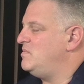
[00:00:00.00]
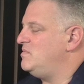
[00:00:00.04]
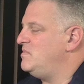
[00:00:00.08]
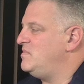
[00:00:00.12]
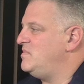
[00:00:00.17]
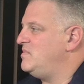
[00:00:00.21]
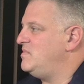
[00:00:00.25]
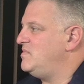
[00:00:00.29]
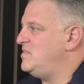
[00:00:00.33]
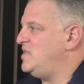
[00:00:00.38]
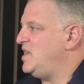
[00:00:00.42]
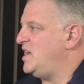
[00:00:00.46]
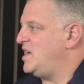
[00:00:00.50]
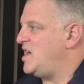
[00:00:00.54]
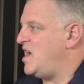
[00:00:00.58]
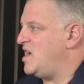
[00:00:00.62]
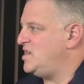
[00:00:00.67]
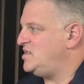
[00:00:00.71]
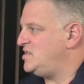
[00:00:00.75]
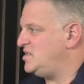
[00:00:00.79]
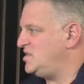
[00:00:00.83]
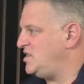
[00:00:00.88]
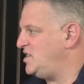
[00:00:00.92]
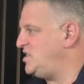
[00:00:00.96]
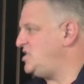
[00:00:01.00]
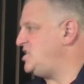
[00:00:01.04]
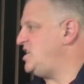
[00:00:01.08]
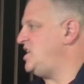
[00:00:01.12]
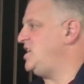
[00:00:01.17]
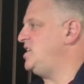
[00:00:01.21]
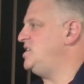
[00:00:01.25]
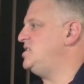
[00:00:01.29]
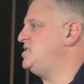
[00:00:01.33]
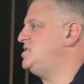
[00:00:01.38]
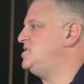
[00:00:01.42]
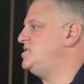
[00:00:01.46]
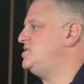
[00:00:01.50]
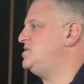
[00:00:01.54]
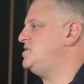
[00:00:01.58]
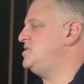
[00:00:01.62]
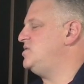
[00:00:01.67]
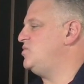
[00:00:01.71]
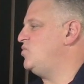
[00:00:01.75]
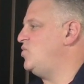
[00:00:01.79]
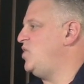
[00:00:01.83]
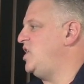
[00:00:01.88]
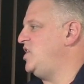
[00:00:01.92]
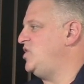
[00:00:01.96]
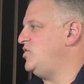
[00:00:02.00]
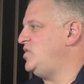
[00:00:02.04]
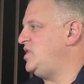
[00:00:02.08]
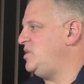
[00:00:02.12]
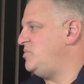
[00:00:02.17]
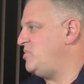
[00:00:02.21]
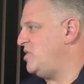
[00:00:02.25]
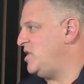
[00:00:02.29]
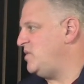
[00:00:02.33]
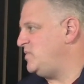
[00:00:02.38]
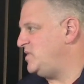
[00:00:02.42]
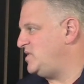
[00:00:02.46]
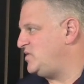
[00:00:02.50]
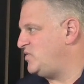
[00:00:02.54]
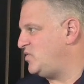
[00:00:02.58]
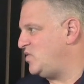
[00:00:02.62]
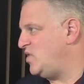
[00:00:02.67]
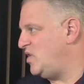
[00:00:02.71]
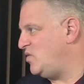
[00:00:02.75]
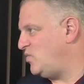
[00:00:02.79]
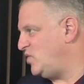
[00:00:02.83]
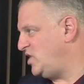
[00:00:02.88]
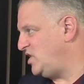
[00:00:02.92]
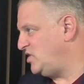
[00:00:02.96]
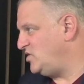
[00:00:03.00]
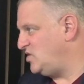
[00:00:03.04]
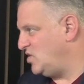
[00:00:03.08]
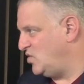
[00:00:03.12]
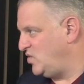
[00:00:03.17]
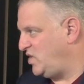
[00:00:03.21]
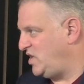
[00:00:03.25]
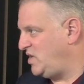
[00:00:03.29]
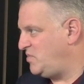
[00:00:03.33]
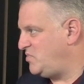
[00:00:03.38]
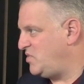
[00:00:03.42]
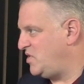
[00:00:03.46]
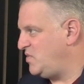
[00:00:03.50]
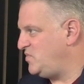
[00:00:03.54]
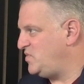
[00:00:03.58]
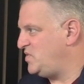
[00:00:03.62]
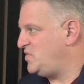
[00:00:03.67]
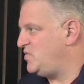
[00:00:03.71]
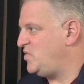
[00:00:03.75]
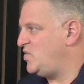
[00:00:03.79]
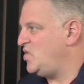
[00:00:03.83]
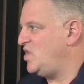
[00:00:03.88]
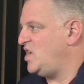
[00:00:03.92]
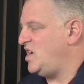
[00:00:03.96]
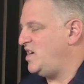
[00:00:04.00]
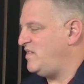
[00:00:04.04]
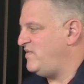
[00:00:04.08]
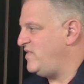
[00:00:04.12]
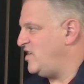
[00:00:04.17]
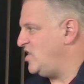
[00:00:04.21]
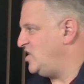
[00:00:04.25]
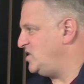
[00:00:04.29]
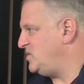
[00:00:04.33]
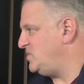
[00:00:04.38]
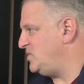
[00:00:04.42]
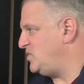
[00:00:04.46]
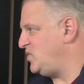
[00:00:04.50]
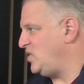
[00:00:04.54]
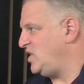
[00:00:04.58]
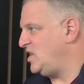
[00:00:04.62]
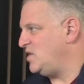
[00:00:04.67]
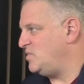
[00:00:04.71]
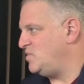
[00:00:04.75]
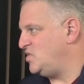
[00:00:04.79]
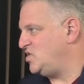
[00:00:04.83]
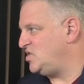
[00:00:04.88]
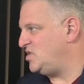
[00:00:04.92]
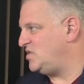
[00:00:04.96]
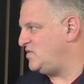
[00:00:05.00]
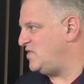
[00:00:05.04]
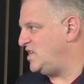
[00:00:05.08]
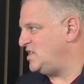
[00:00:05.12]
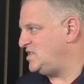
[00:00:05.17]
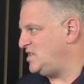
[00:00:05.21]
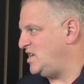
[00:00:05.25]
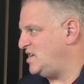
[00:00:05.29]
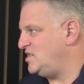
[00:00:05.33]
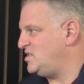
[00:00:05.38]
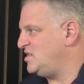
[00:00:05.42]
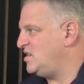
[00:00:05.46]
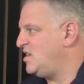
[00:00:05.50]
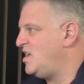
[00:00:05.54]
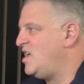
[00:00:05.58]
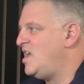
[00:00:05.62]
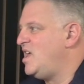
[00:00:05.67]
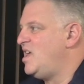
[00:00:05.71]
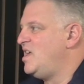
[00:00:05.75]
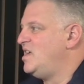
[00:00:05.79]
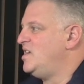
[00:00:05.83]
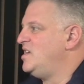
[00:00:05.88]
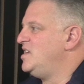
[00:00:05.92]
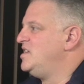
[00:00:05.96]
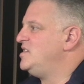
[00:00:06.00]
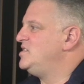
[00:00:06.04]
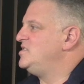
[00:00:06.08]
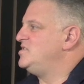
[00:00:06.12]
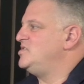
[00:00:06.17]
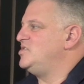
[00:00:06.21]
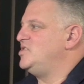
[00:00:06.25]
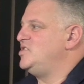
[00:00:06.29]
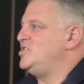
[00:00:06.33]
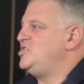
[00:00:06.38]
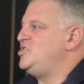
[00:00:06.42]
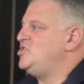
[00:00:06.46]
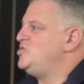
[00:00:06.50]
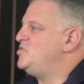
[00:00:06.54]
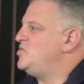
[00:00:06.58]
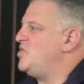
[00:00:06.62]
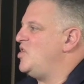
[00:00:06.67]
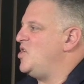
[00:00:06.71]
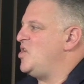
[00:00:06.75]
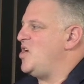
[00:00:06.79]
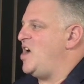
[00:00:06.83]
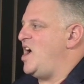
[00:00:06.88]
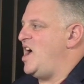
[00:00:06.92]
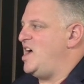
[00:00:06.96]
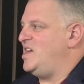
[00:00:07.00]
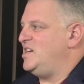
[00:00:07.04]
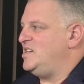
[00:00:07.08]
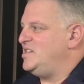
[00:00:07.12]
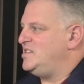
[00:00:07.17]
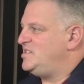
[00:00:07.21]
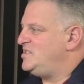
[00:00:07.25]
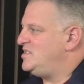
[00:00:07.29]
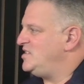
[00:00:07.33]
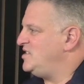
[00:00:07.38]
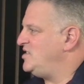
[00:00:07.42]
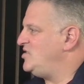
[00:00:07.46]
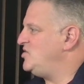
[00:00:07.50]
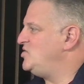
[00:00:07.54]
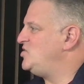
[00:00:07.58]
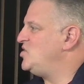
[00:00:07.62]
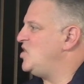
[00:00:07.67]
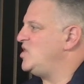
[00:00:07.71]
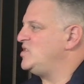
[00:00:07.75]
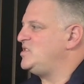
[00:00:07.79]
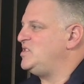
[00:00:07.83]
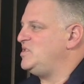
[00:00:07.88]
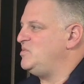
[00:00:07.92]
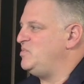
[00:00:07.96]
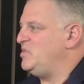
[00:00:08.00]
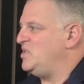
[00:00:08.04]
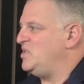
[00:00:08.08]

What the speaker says: They constantly change what you need permits for and what you don't need permits for, and it varies between commercial and residential. As long as you are honest and you talk to the building